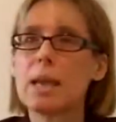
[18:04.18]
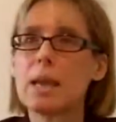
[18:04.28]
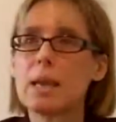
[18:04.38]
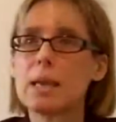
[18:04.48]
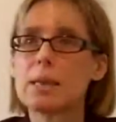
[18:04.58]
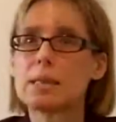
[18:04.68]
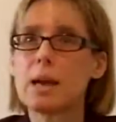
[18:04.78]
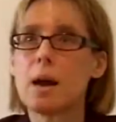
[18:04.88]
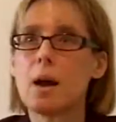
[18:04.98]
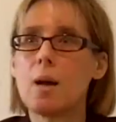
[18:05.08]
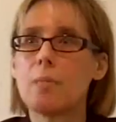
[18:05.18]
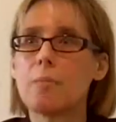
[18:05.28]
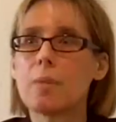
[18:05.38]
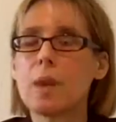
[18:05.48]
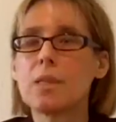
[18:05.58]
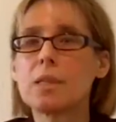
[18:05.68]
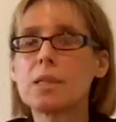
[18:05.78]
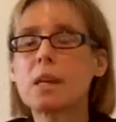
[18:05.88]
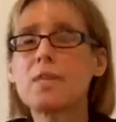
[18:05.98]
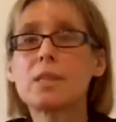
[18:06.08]
is the
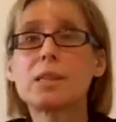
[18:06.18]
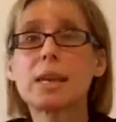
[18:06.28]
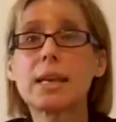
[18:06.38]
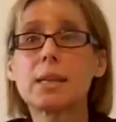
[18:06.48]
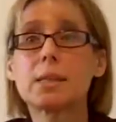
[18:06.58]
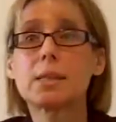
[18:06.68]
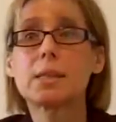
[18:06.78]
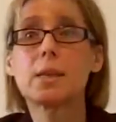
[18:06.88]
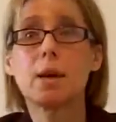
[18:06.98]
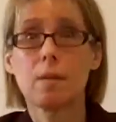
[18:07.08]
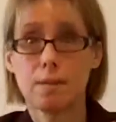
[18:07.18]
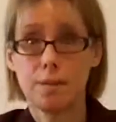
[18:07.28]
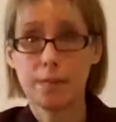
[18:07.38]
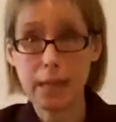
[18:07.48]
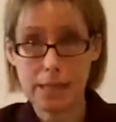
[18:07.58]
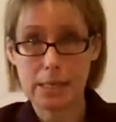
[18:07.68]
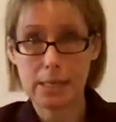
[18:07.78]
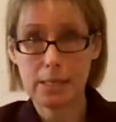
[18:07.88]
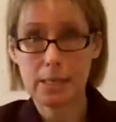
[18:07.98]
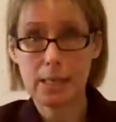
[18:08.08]
study of the science of flight.
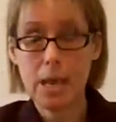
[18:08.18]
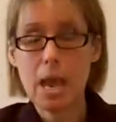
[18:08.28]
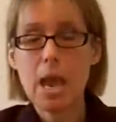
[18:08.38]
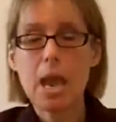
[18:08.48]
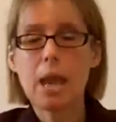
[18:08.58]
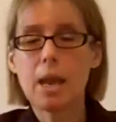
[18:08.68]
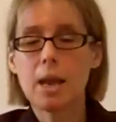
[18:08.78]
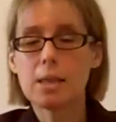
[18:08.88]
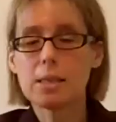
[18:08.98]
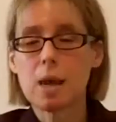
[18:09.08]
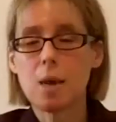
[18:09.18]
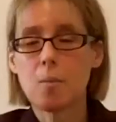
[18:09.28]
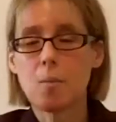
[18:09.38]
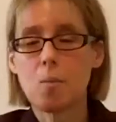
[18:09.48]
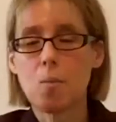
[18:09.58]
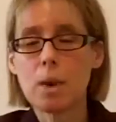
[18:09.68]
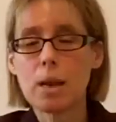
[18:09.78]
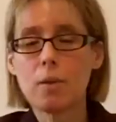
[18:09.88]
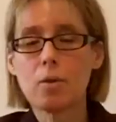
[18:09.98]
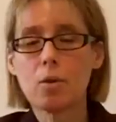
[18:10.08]
And
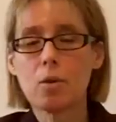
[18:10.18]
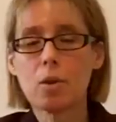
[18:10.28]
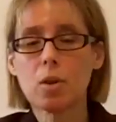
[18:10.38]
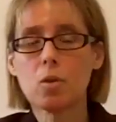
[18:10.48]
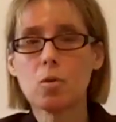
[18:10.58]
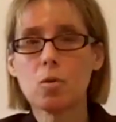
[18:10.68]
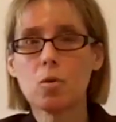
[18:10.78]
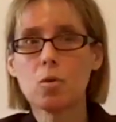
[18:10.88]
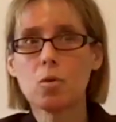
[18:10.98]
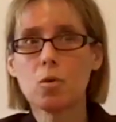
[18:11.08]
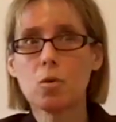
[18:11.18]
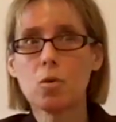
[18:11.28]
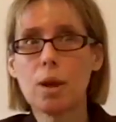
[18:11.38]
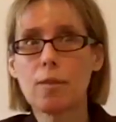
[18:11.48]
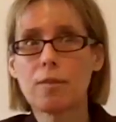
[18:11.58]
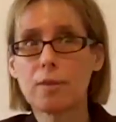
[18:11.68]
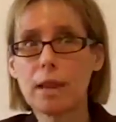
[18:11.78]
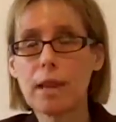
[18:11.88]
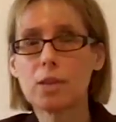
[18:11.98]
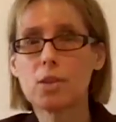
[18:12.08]
whenever you have
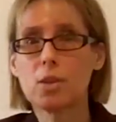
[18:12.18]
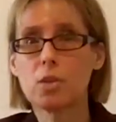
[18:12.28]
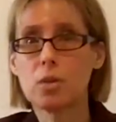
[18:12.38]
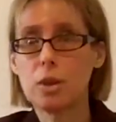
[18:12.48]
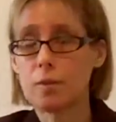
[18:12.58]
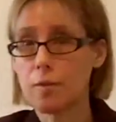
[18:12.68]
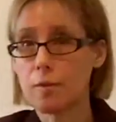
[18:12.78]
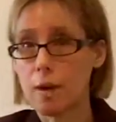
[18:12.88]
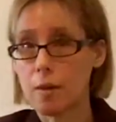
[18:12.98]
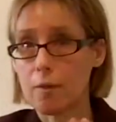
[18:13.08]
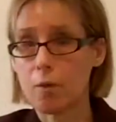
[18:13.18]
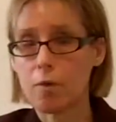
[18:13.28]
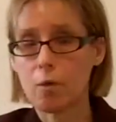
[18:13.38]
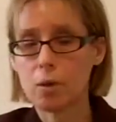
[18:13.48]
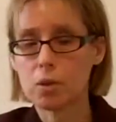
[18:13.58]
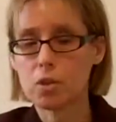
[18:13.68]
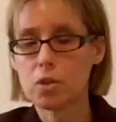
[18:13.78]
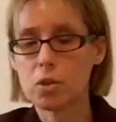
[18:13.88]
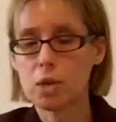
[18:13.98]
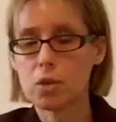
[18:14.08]
flight, you need four
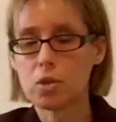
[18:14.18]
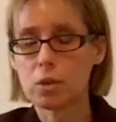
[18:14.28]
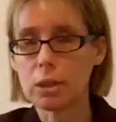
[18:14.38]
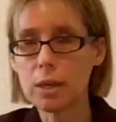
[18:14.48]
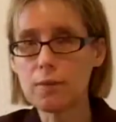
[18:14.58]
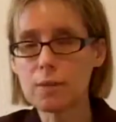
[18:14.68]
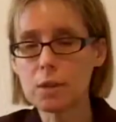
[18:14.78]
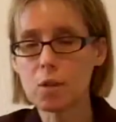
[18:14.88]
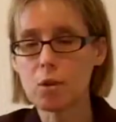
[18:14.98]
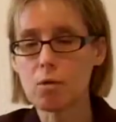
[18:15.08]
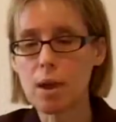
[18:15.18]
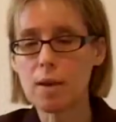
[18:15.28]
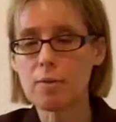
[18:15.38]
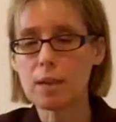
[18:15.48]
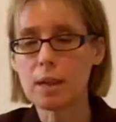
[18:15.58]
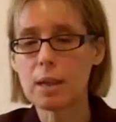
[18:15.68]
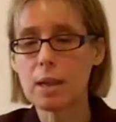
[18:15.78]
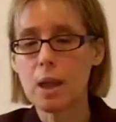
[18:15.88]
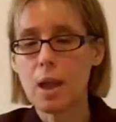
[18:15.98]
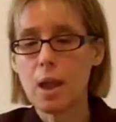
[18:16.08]
forces. You need your lift, your
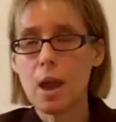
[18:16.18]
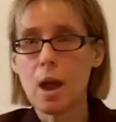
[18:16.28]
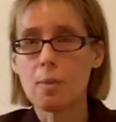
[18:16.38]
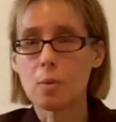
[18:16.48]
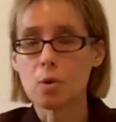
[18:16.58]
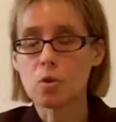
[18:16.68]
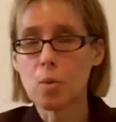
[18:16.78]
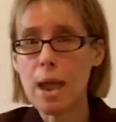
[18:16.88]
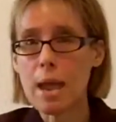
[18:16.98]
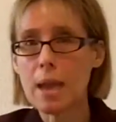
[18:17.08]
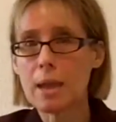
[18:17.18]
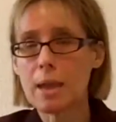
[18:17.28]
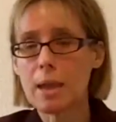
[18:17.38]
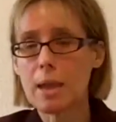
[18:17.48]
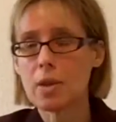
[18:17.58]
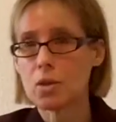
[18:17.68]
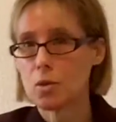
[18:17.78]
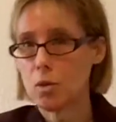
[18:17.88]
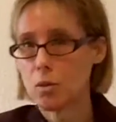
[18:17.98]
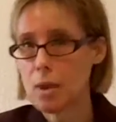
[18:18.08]
gravity, your drag, and
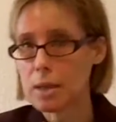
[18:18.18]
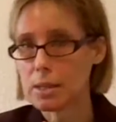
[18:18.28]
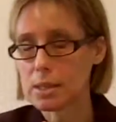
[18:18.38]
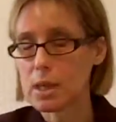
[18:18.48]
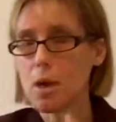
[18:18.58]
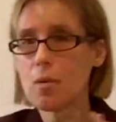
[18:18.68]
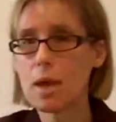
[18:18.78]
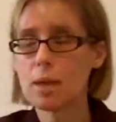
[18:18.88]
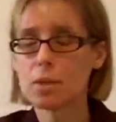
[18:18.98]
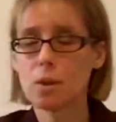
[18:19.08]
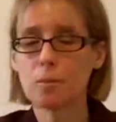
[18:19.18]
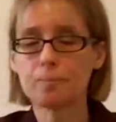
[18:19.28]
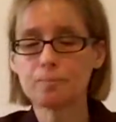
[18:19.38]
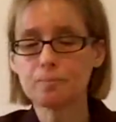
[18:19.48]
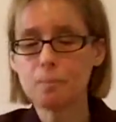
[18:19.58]
your thrust. Okay, so